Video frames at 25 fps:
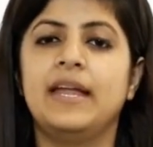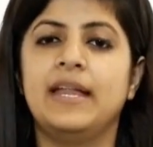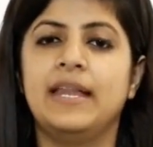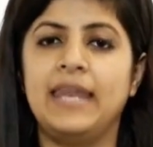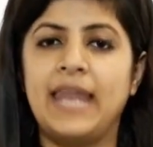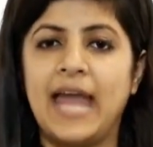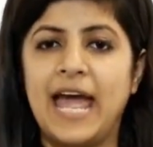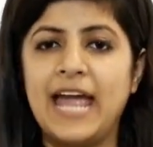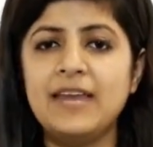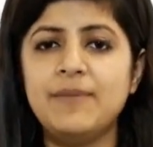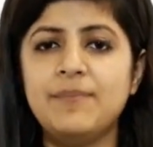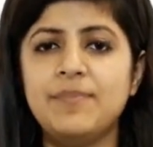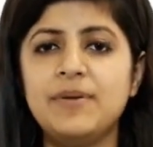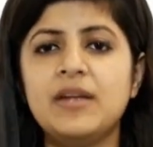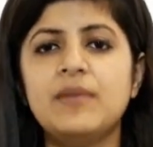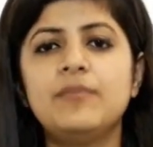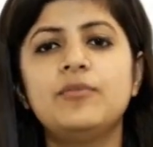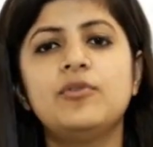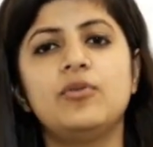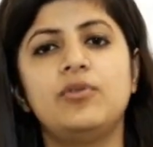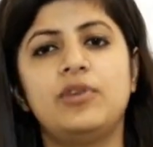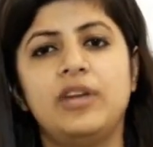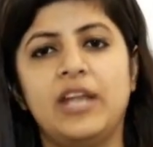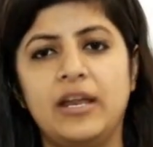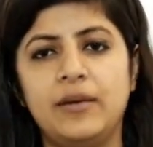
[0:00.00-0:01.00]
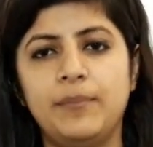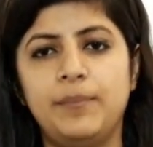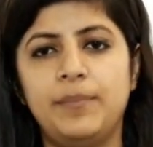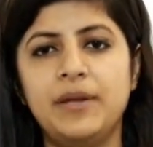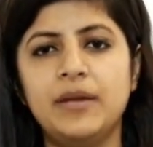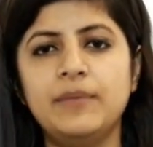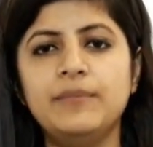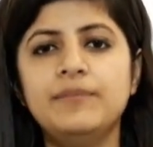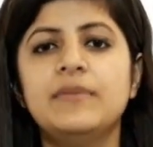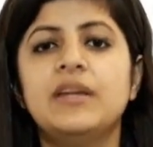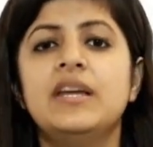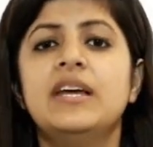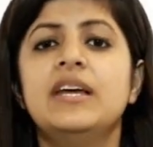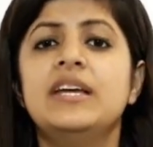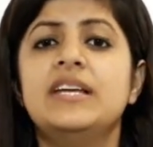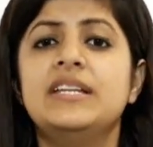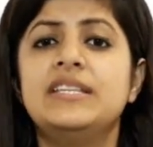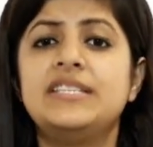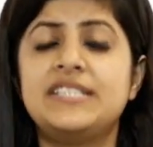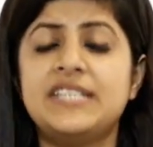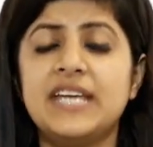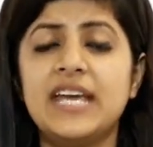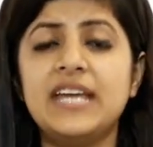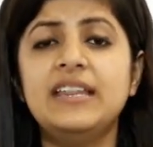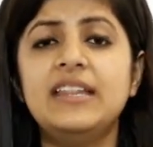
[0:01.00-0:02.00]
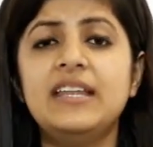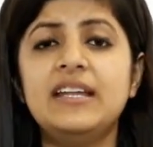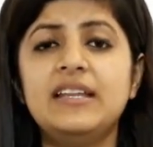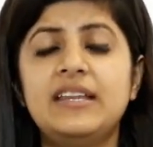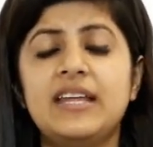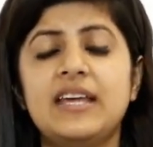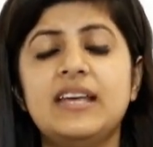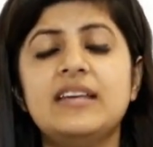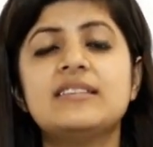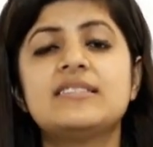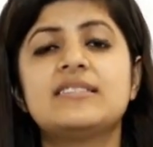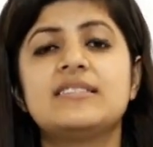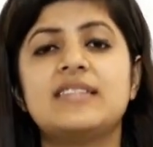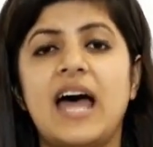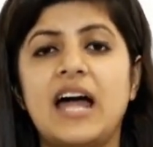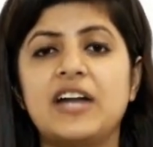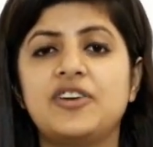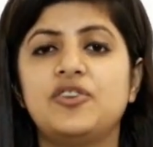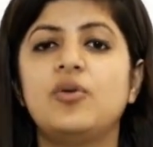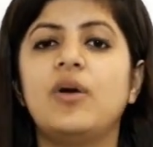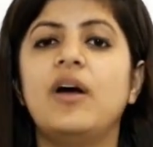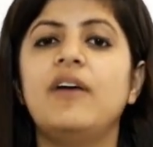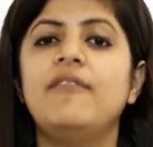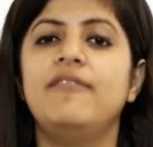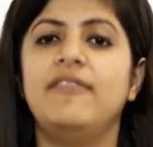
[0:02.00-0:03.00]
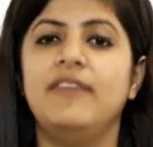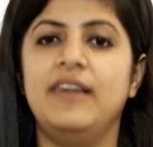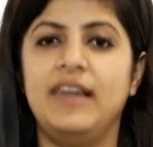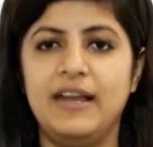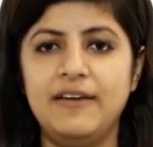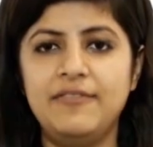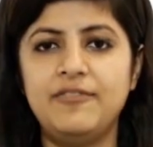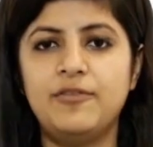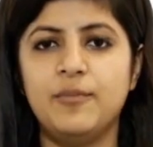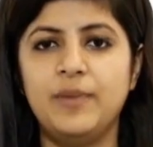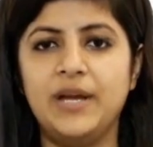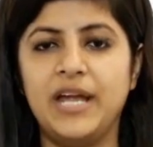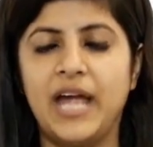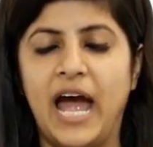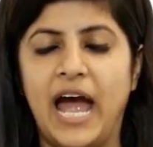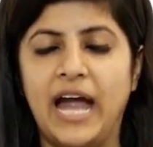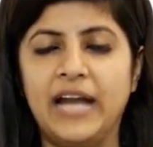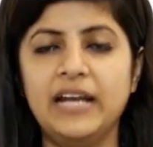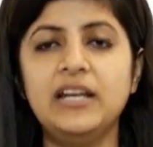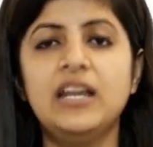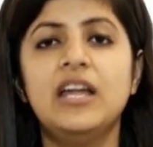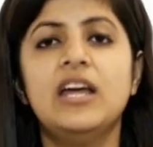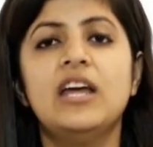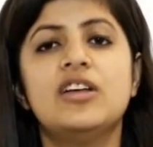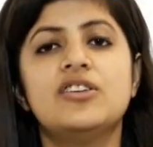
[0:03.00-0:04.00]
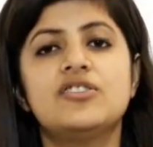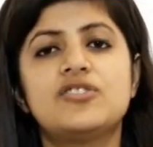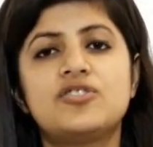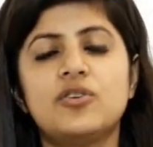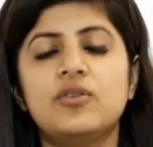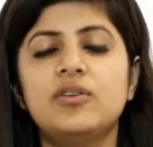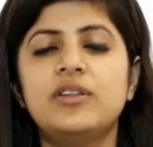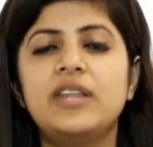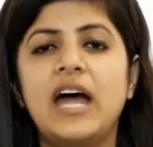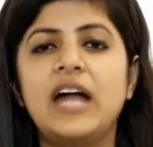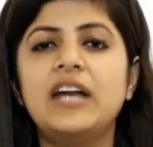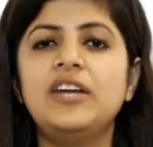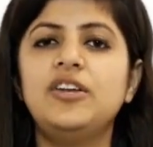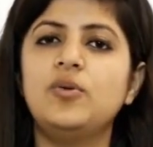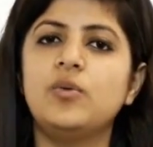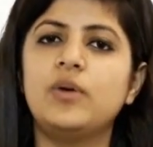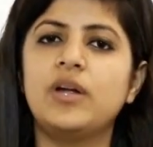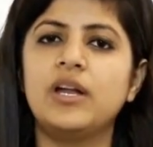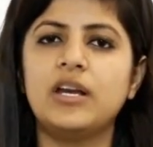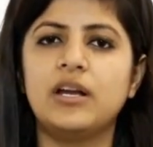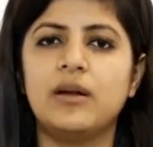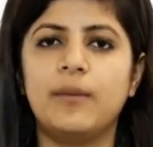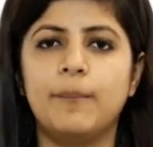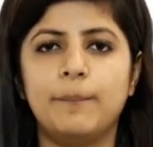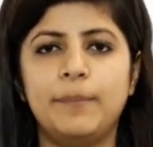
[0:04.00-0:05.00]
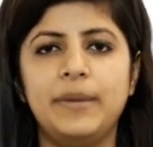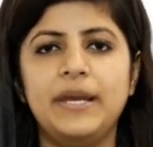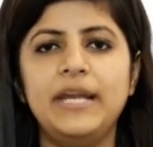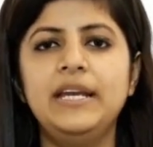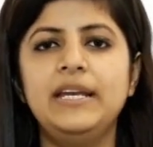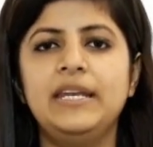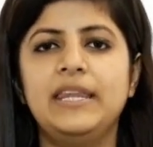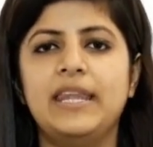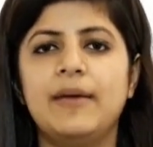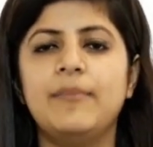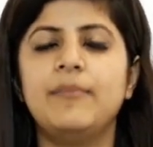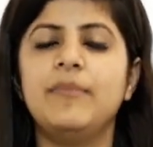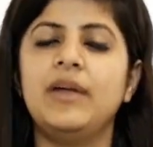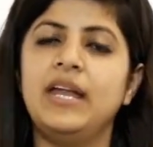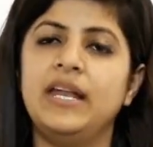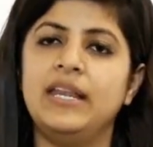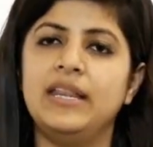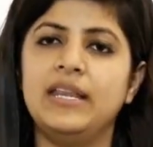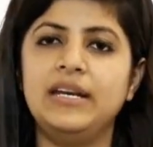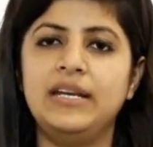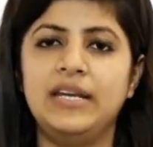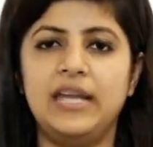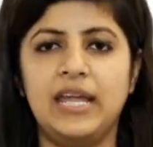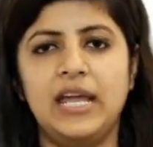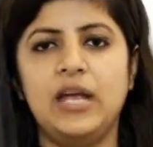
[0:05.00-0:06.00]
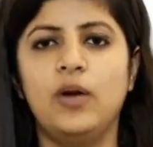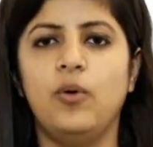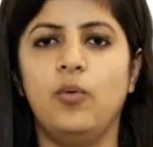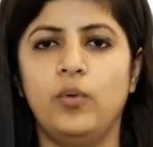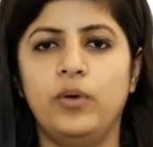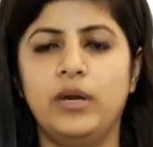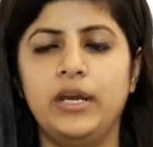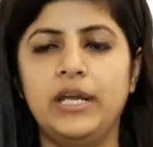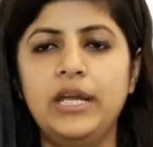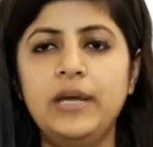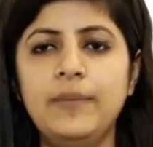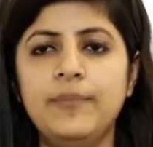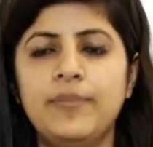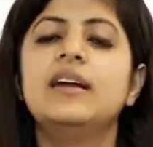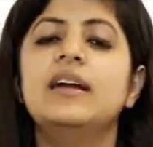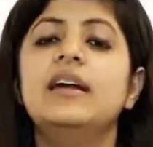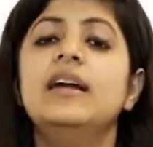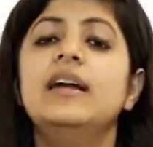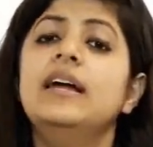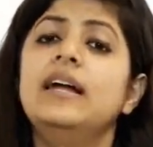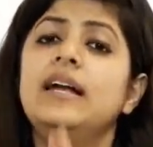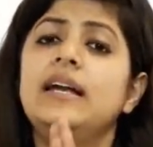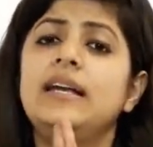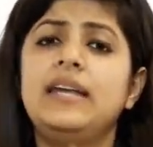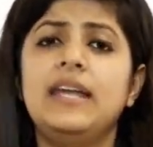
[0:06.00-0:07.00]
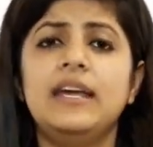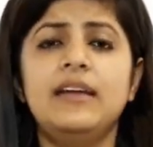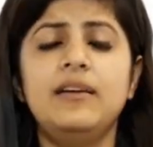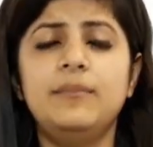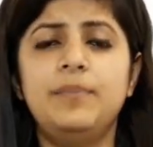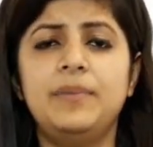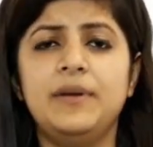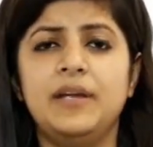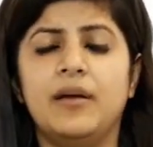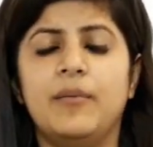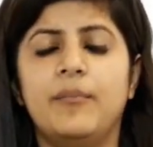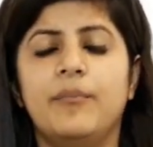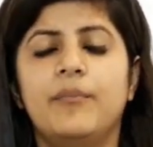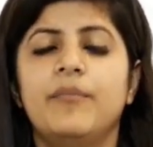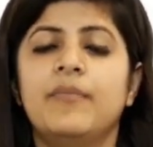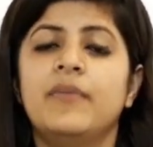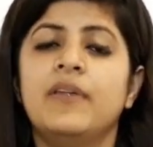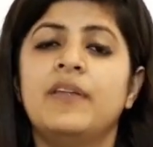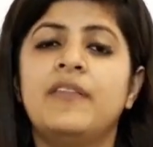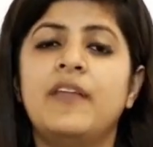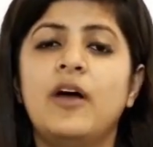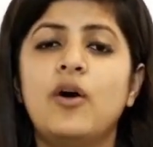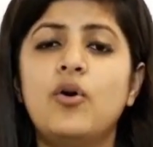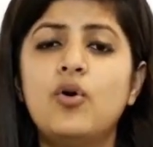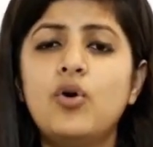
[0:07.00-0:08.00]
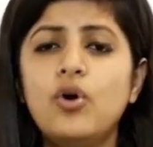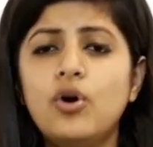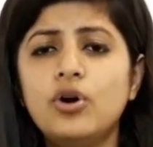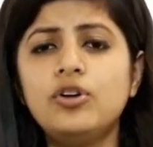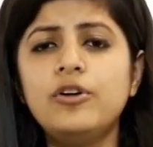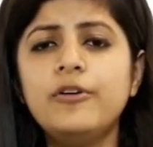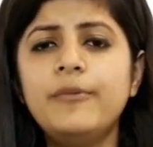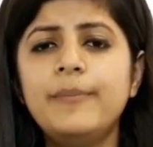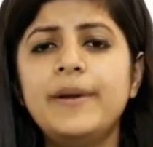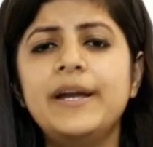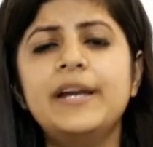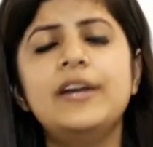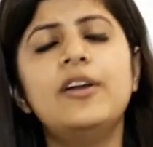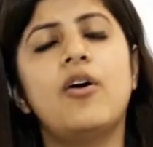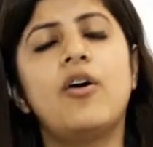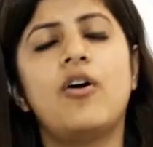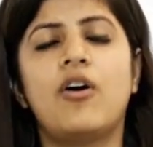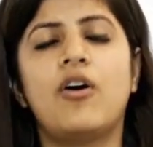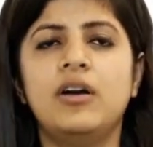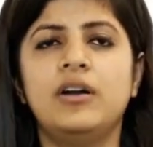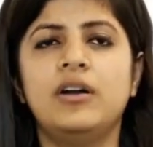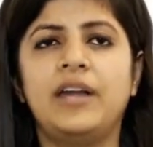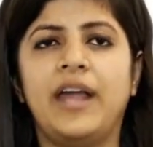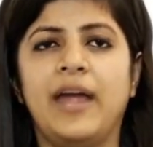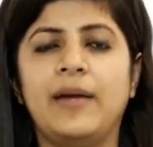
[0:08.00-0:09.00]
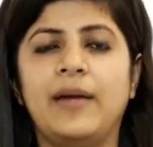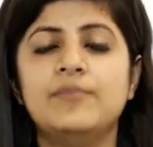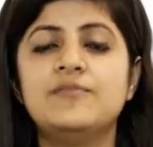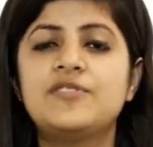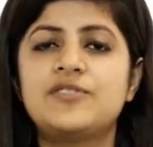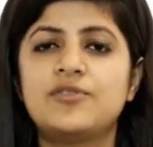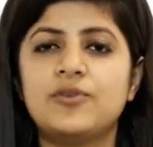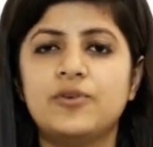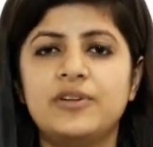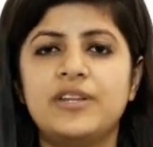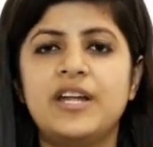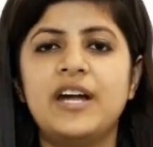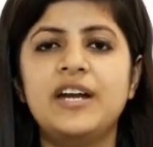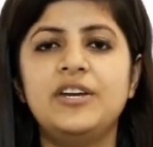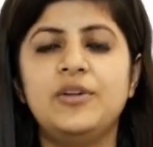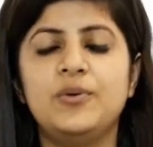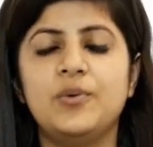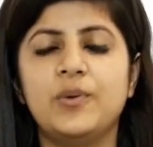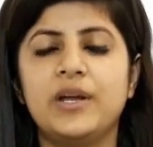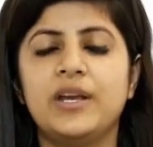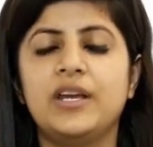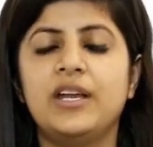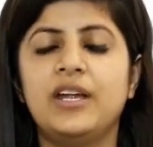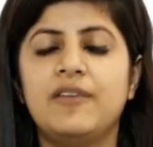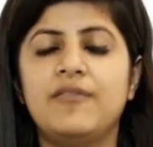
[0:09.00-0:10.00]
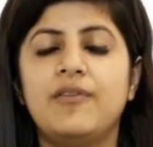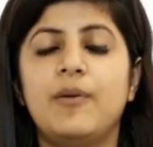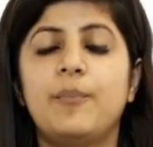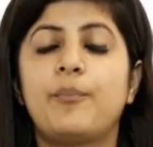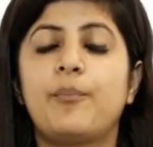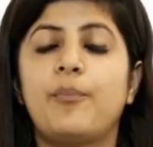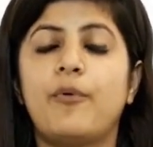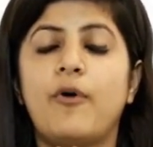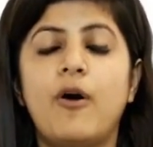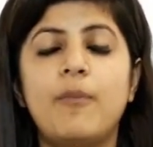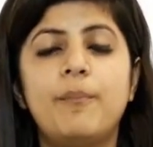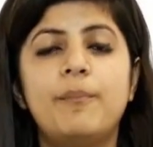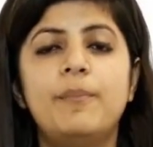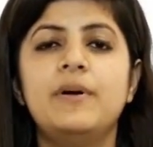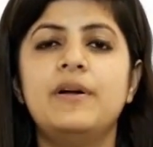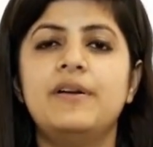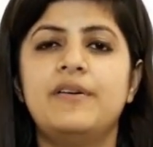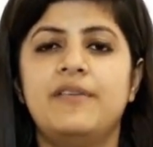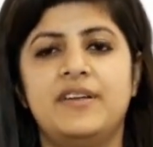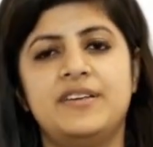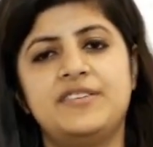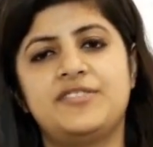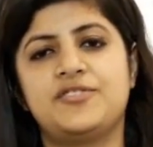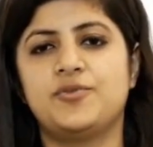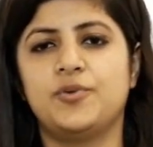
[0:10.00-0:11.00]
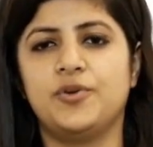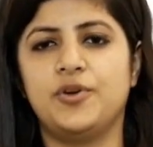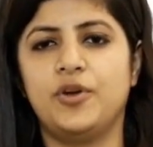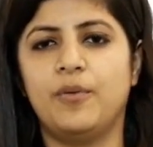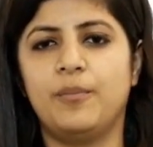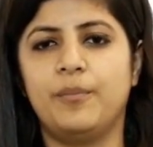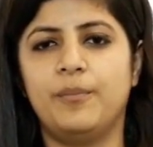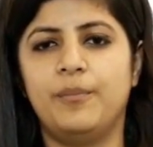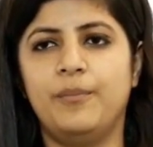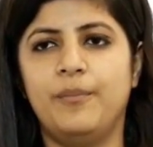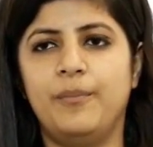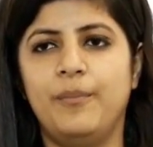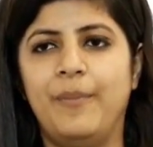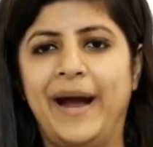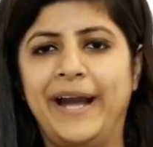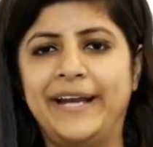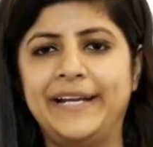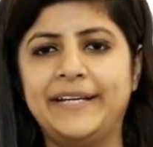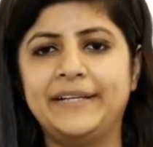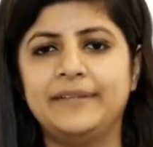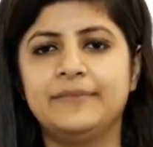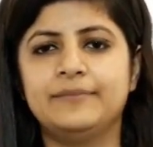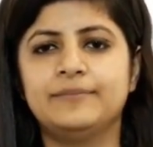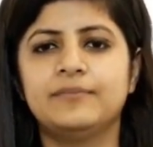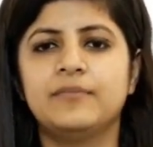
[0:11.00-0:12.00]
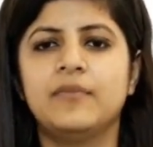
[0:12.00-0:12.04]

9 p.m. to 10 p.m. check the things that you have left behind so that you can complete them in the day only. 10 p.m. now go to bed on time so that you can give a proper rest to your mind.